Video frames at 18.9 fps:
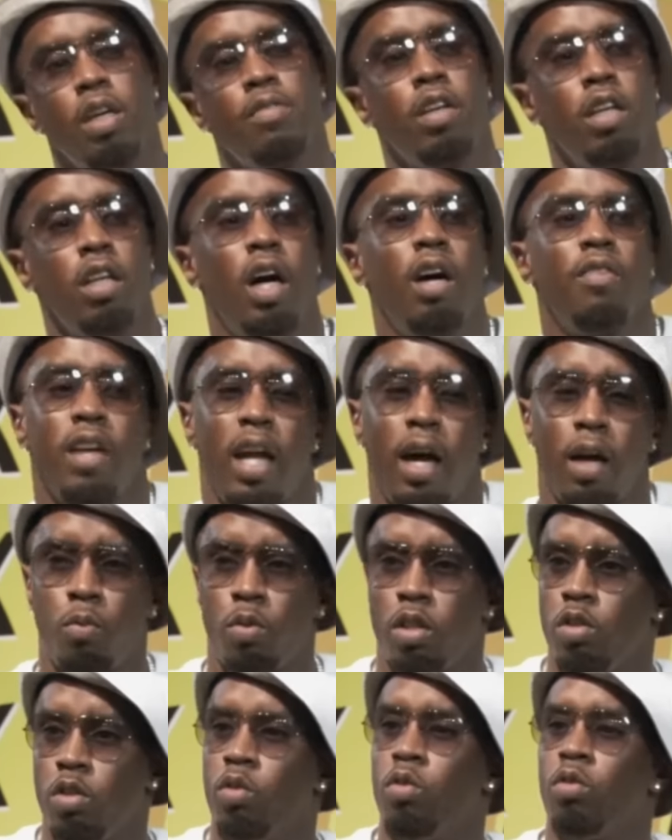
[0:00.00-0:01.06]
giving love, and I
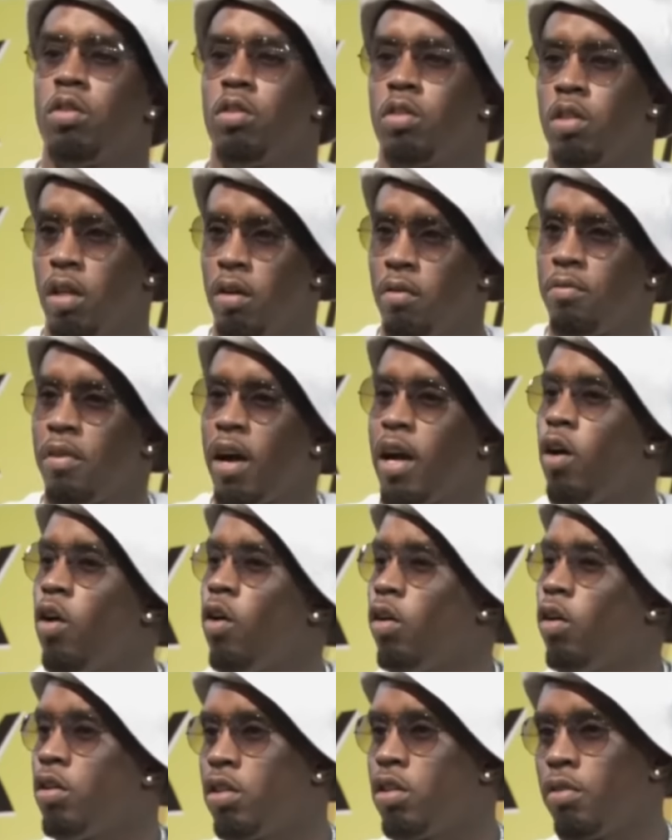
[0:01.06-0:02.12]
would know to invite
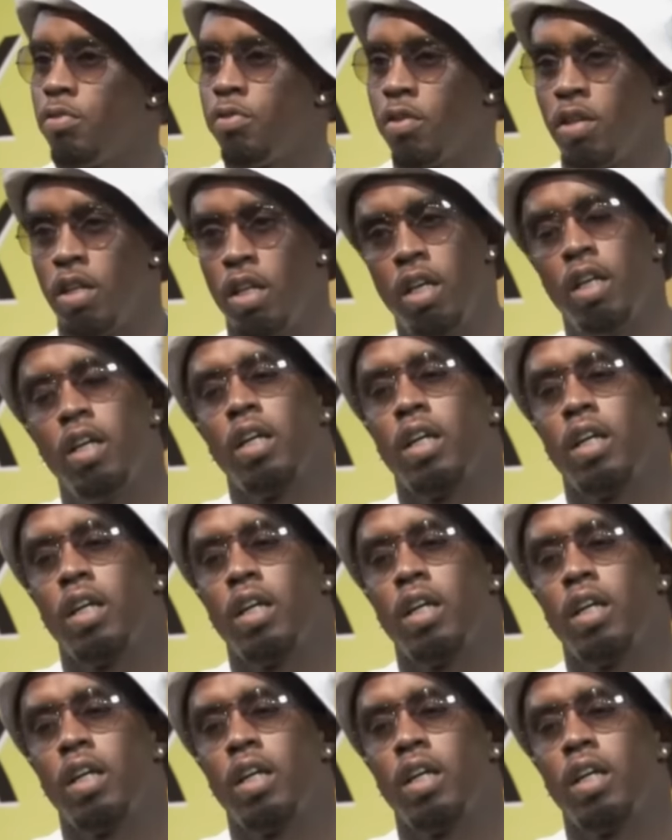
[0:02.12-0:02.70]
all the different